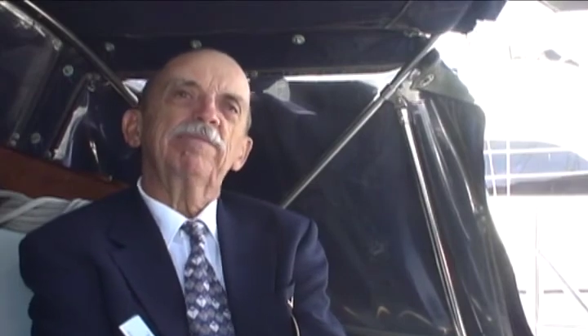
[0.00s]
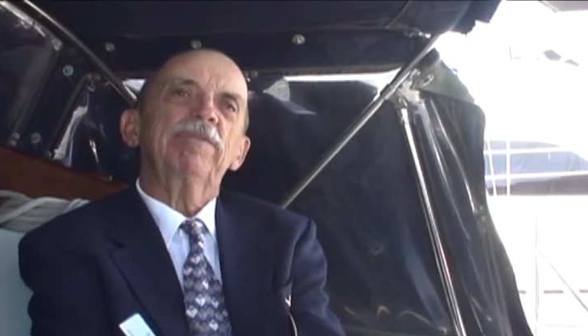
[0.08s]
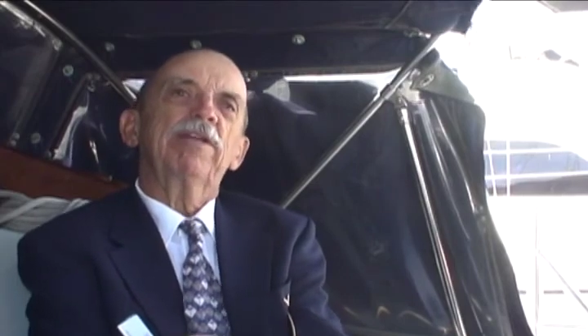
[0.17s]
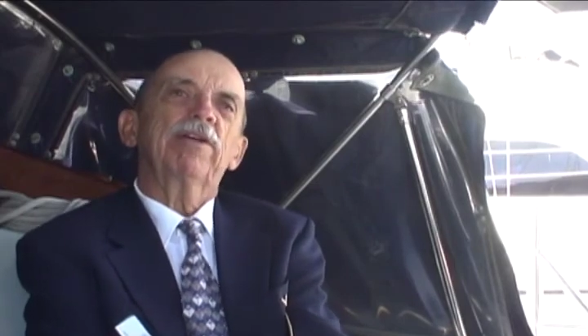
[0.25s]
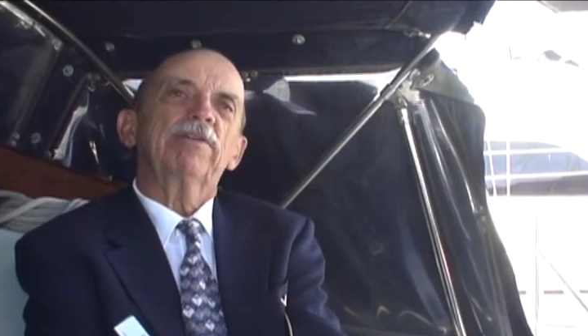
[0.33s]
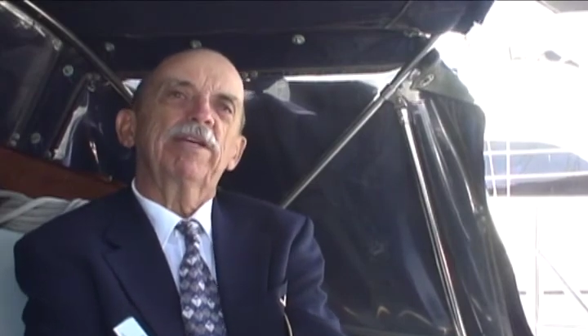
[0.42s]

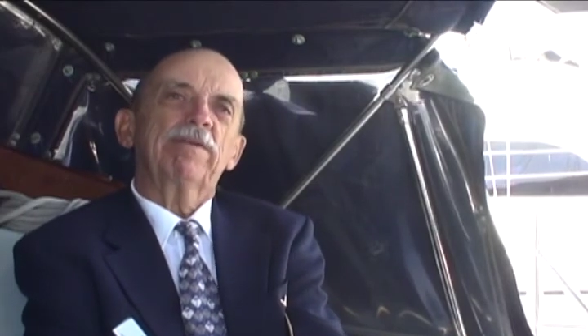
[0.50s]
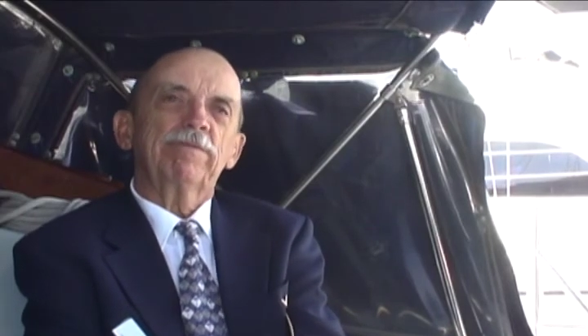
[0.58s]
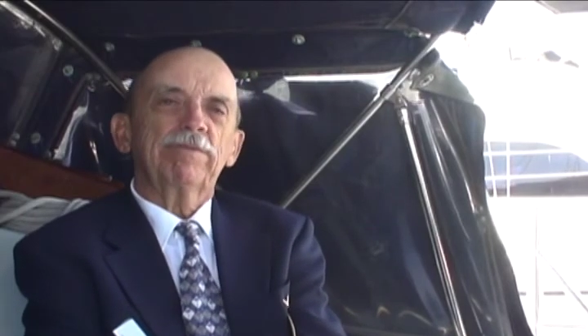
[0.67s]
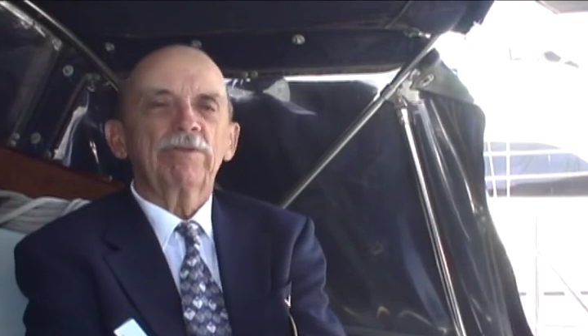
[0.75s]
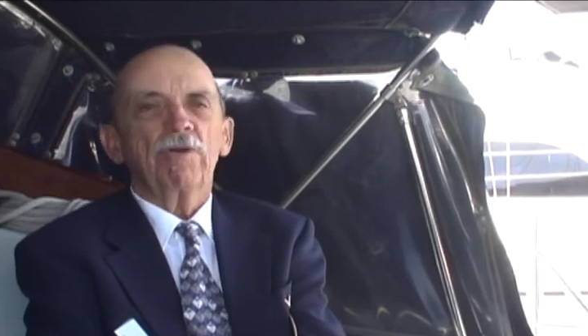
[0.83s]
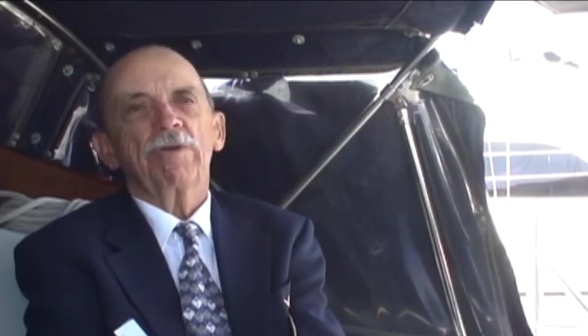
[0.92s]
you know, get
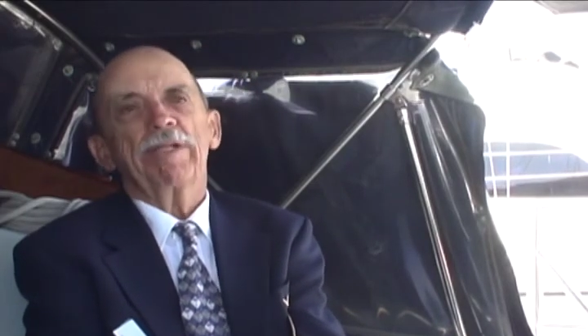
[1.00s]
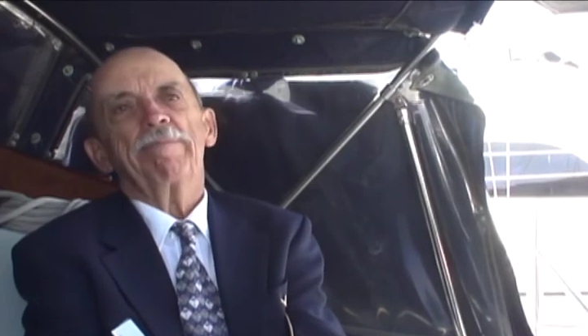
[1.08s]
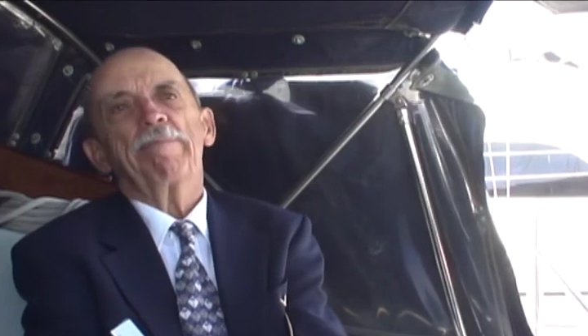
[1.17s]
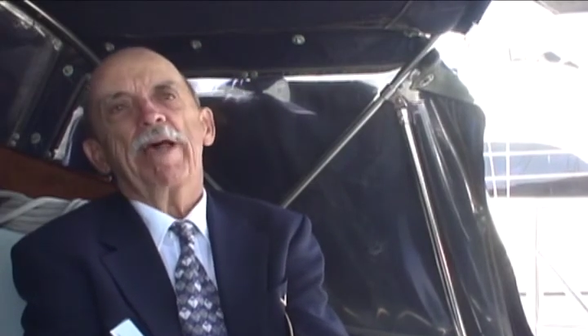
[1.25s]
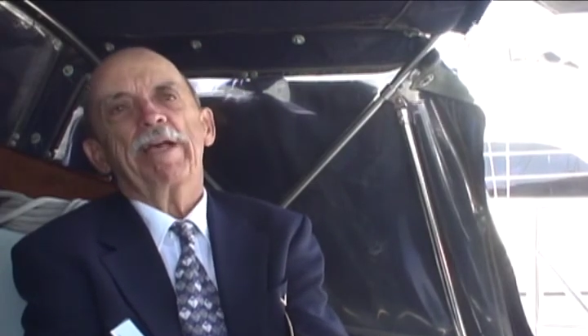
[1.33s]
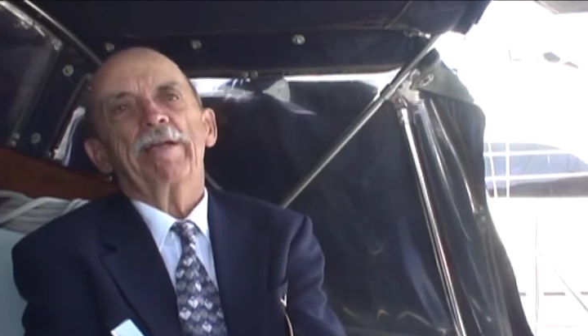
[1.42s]
totally
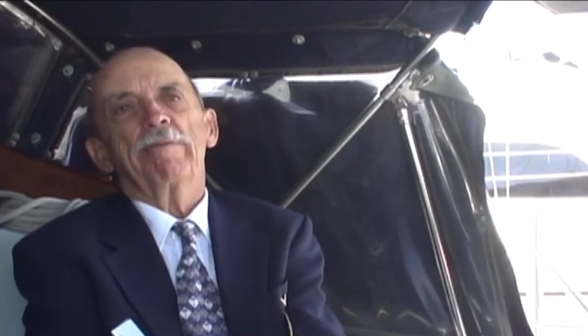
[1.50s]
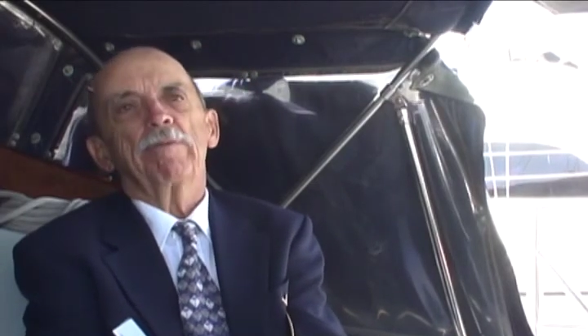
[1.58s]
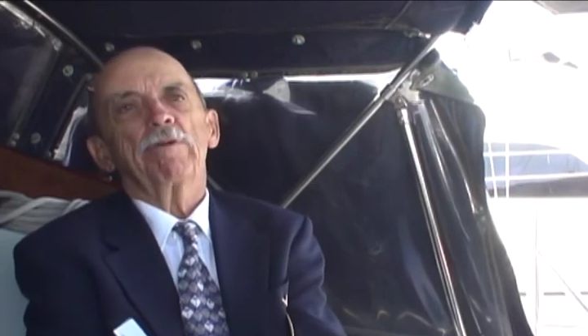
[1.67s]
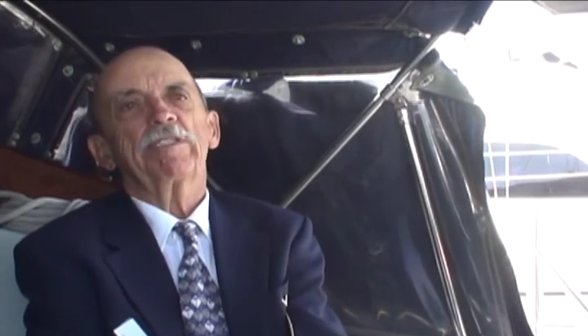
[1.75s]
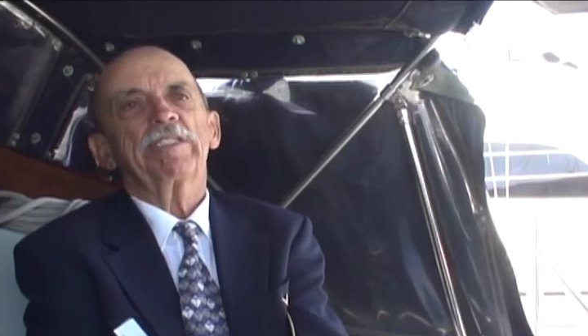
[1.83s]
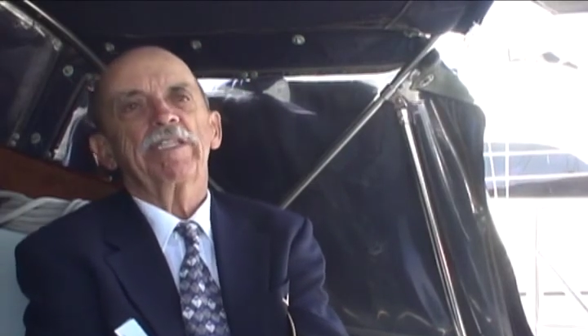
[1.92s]
back
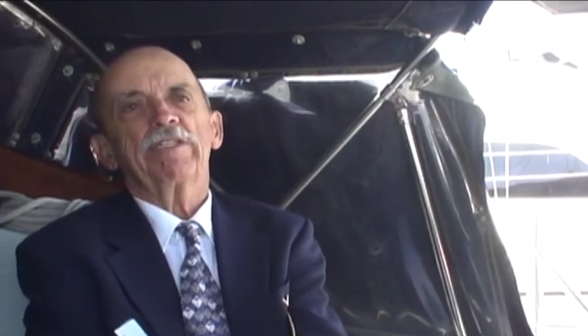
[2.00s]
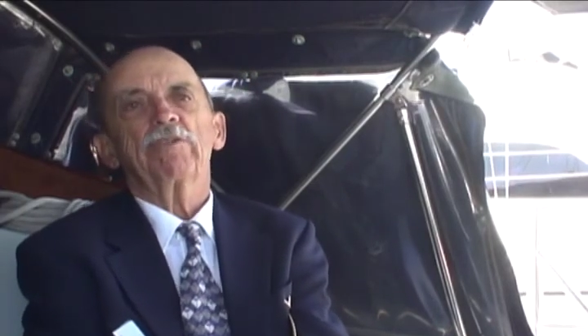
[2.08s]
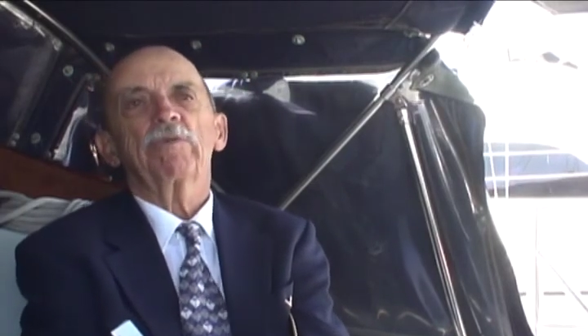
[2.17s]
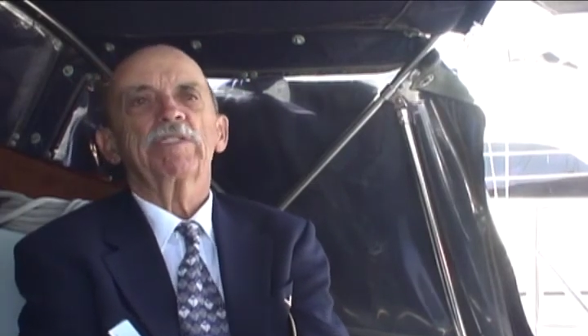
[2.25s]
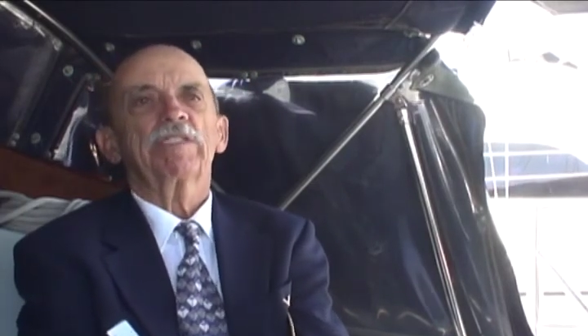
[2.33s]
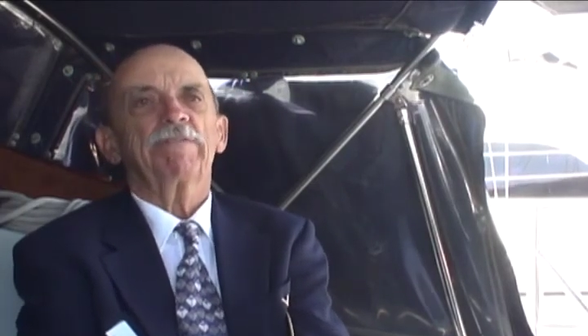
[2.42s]
immersed
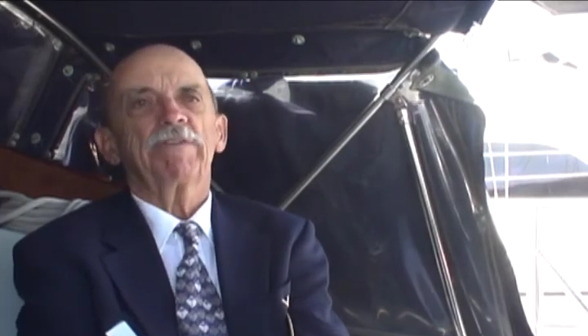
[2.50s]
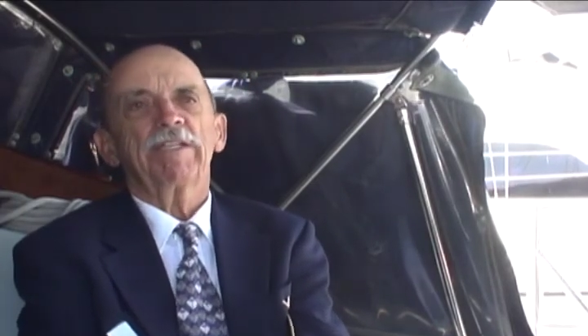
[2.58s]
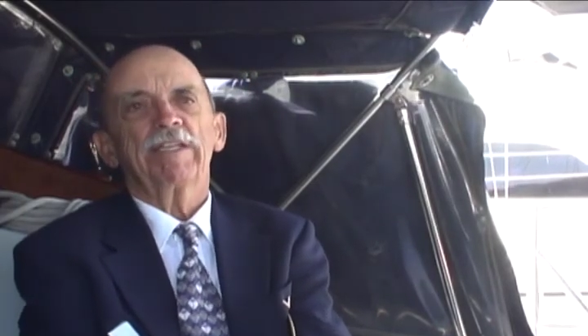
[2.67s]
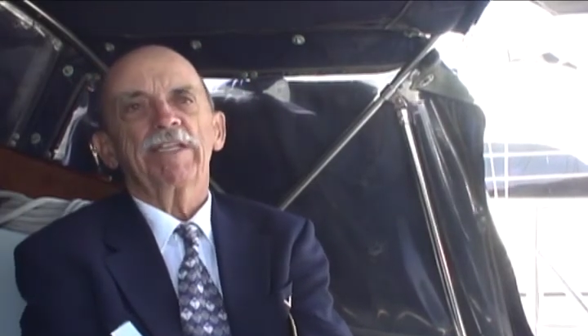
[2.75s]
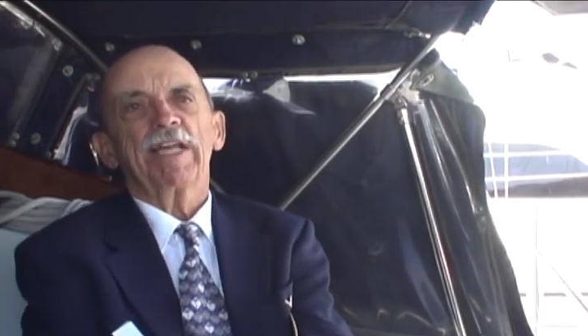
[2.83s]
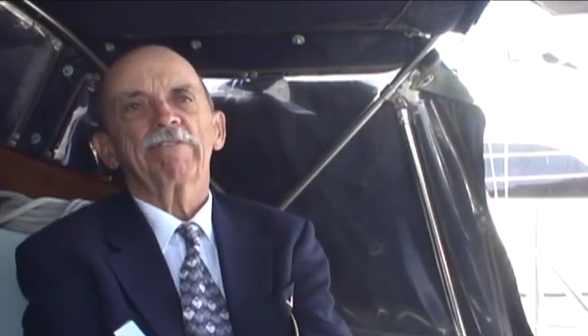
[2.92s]
into a
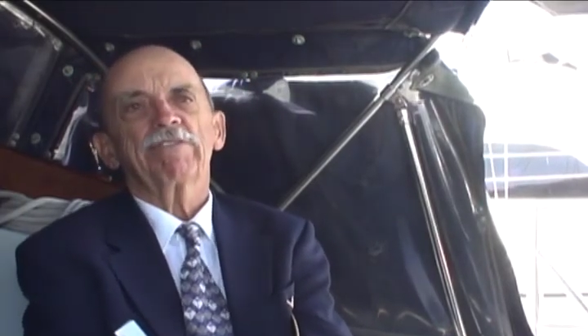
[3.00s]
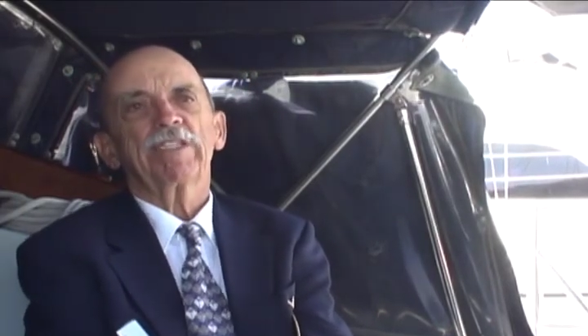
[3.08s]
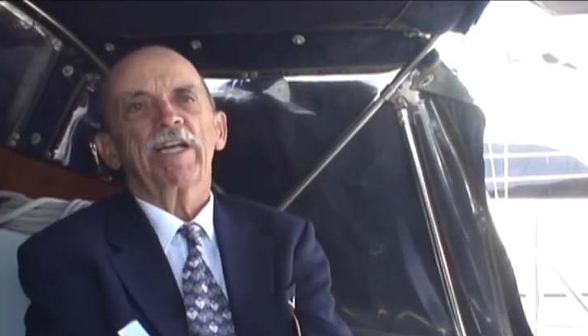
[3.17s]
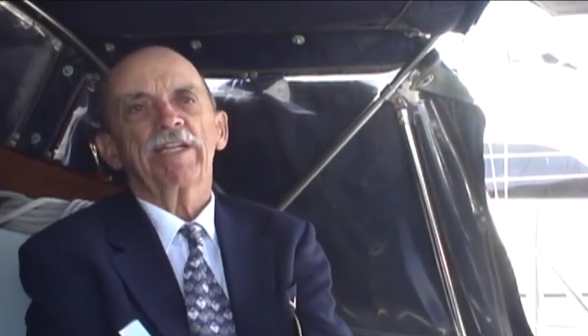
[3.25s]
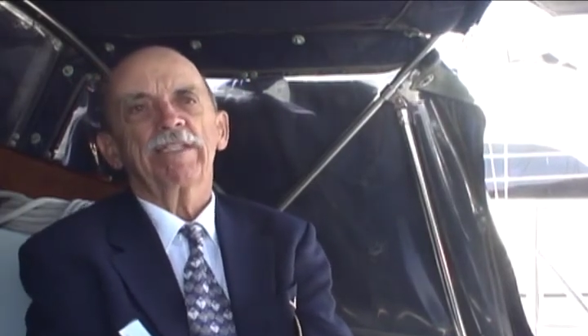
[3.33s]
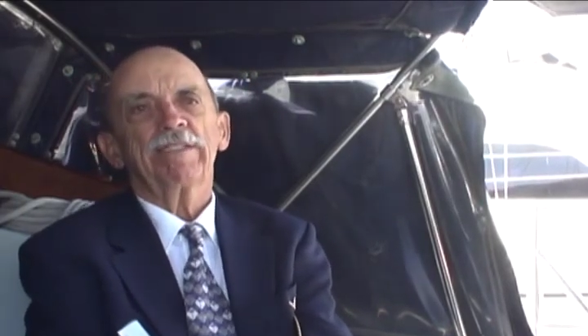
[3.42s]
civilian
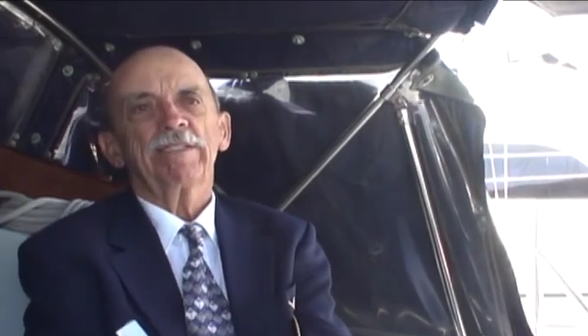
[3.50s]
lifestyle.